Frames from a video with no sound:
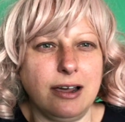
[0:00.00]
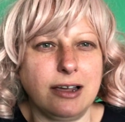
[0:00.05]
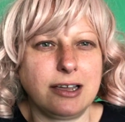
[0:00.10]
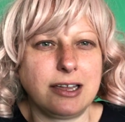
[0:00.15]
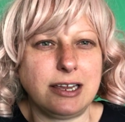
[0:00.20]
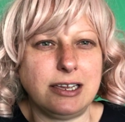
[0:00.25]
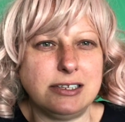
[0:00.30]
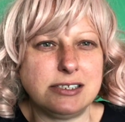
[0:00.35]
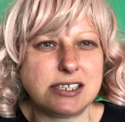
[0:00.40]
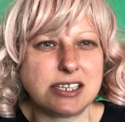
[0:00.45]

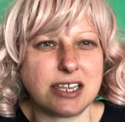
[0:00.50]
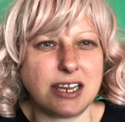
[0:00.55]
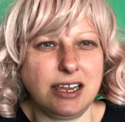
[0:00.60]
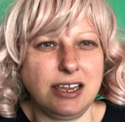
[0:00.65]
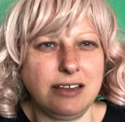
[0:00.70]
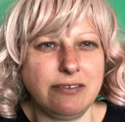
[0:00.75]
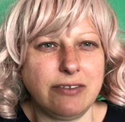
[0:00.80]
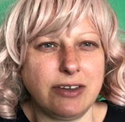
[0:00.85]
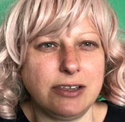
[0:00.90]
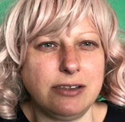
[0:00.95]
green
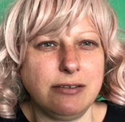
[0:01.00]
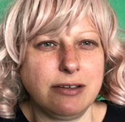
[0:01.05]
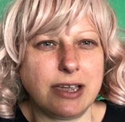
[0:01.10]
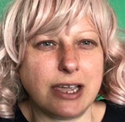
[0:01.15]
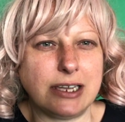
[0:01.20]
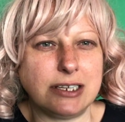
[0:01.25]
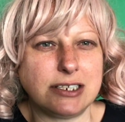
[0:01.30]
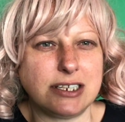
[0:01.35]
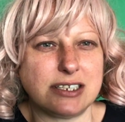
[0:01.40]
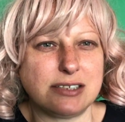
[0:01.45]
screen, but you
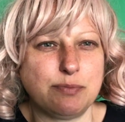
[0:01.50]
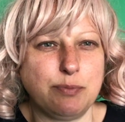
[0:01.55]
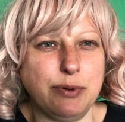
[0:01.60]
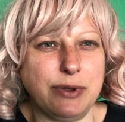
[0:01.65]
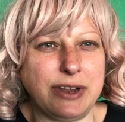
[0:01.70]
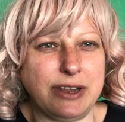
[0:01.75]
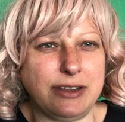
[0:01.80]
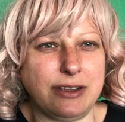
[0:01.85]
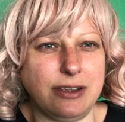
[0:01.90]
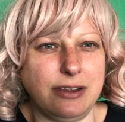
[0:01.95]
can just
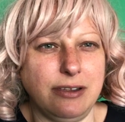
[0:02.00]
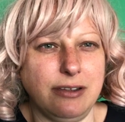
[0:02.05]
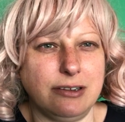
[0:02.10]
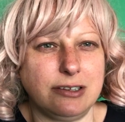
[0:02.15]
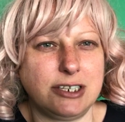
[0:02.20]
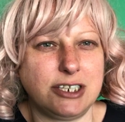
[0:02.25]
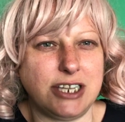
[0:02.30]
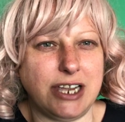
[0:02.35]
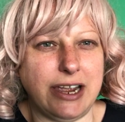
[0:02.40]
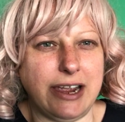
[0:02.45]
put it on your
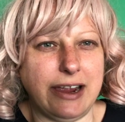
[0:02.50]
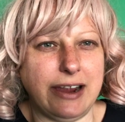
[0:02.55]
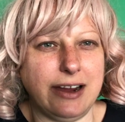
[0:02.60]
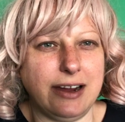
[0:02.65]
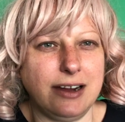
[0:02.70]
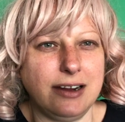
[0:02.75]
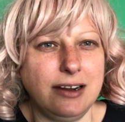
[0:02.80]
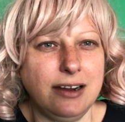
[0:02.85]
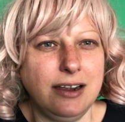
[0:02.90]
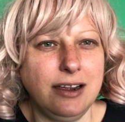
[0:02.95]

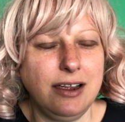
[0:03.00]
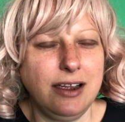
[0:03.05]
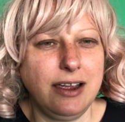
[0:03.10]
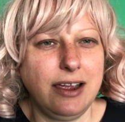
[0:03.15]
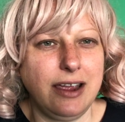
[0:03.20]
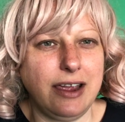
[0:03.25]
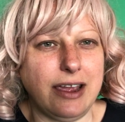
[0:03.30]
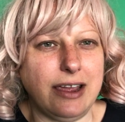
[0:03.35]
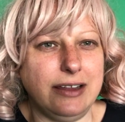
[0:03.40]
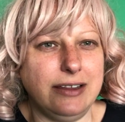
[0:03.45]
chair
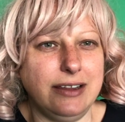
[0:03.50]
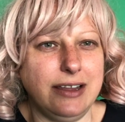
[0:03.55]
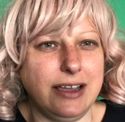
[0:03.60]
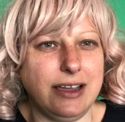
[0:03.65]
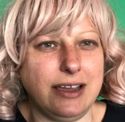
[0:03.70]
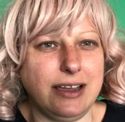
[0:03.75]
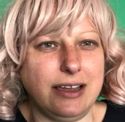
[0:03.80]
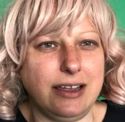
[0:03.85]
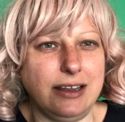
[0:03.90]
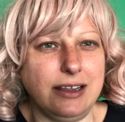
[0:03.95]
and
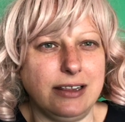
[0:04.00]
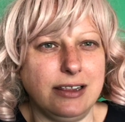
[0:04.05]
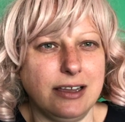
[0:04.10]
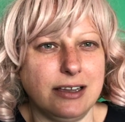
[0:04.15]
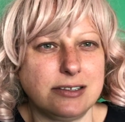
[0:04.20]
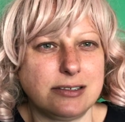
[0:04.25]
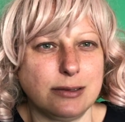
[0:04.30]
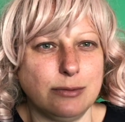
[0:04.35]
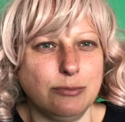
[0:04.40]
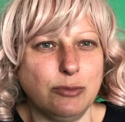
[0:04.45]
then it
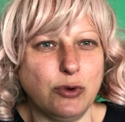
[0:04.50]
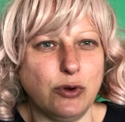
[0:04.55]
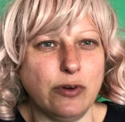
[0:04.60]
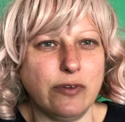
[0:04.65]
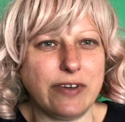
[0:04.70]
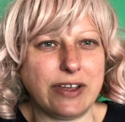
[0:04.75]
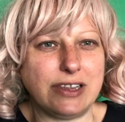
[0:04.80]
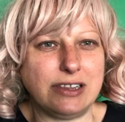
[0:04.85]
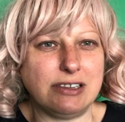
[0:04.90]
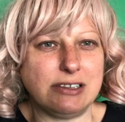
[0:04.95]
doesn't
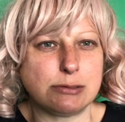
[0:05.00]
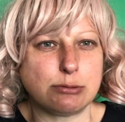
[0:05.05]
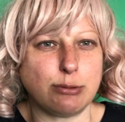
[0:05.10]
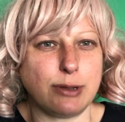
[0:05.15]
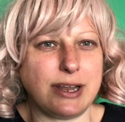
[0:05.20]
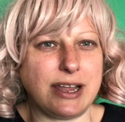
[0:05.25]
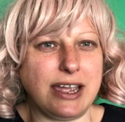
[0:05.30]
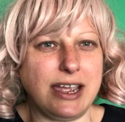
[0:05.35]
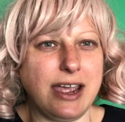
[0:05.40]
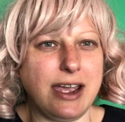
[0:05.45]
move, and this
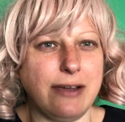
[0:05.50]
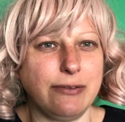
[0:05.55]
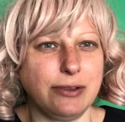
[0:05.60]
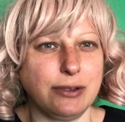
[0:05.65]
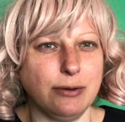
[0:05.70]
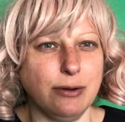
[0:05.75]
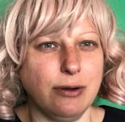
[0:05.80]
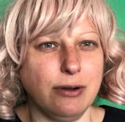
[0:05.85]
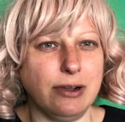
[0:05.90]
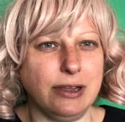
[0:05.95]
one I have
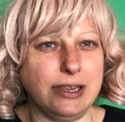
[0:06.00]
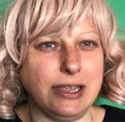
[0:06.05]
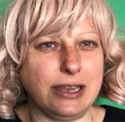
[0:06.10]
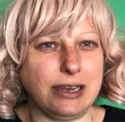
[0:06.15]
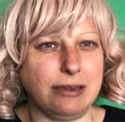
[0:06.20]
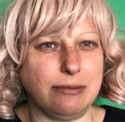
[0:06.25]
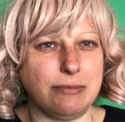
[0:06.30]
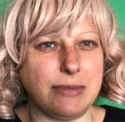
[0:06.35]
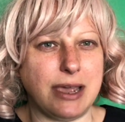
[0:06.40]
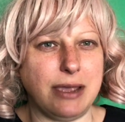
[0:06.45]
to hold
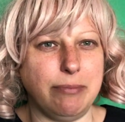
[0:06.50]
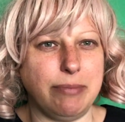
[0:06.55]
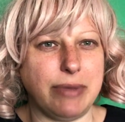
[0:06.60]
it in my